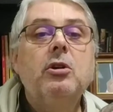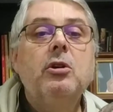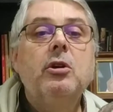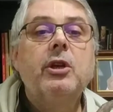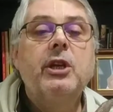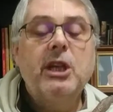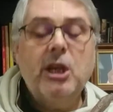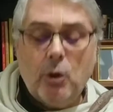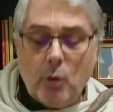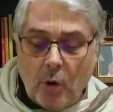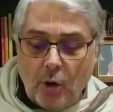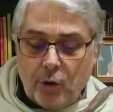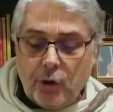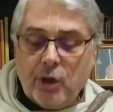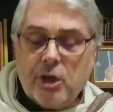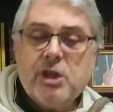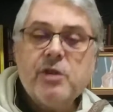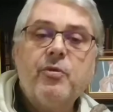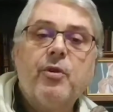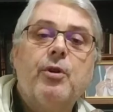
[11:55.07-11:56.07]
he quotes
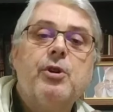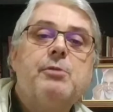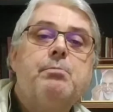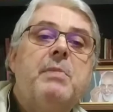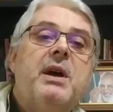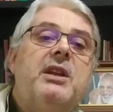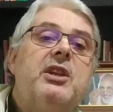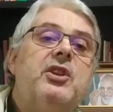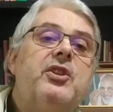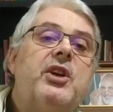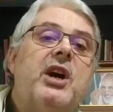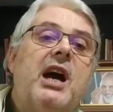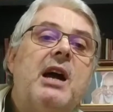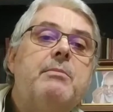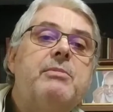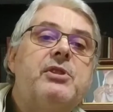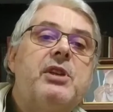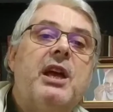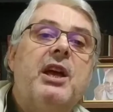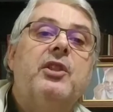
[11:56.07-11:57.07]
this verse many
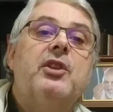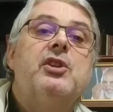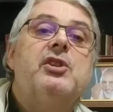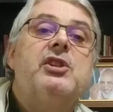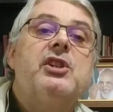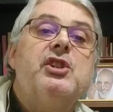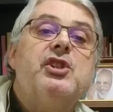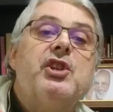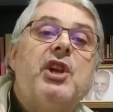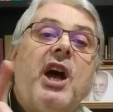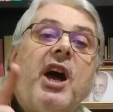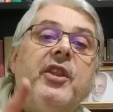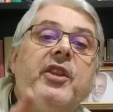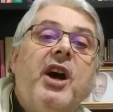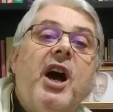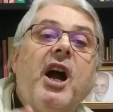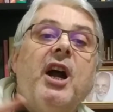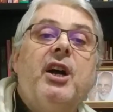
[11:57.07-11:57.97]
times saying this is Radha